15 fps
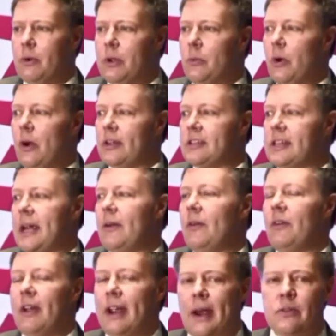we worked out
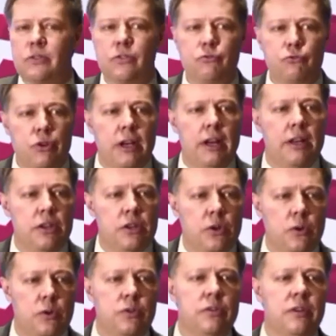how to really
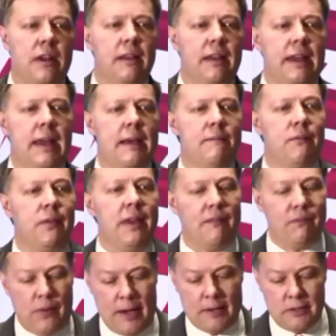use EMV
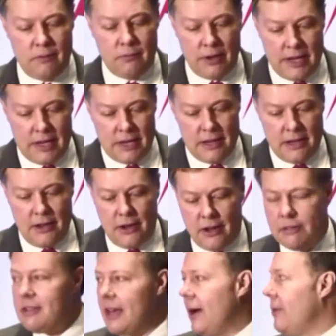effectively,
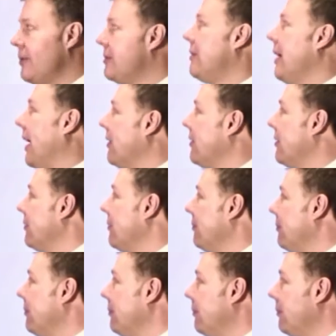and that was that.
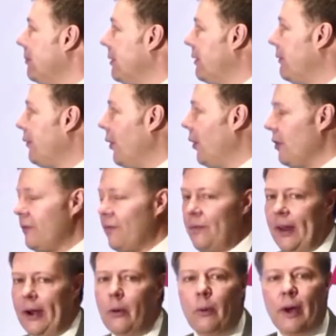The fraud
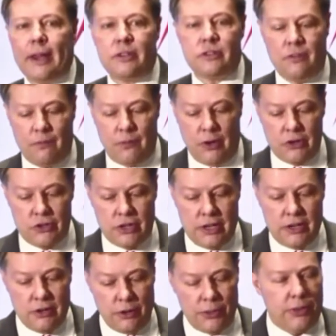fell away to
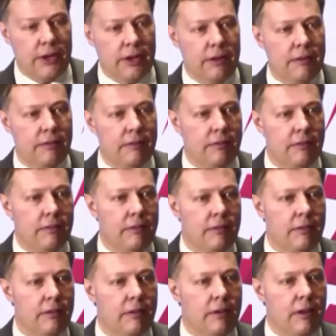virtually nothing,
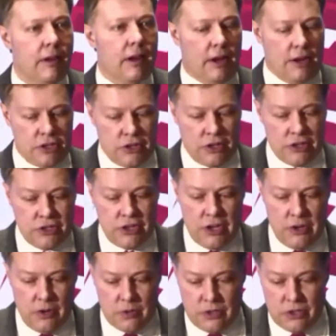and has
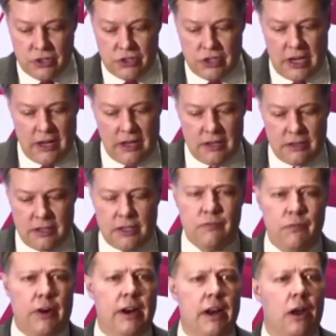continued to sit at this
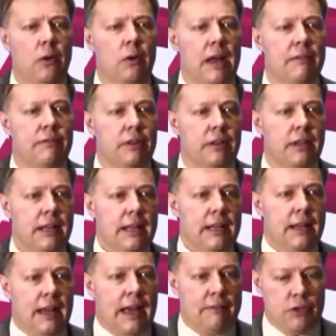very low level
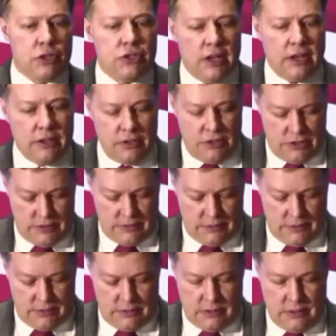ever since.
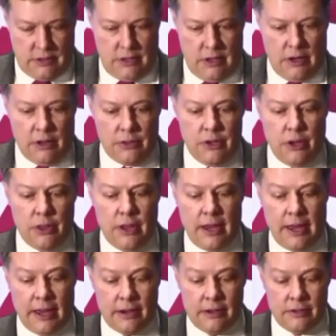On the other
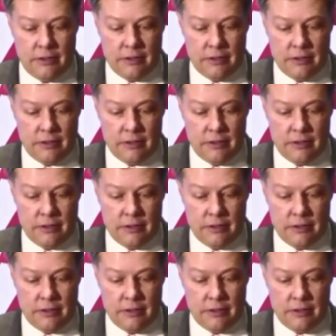hand,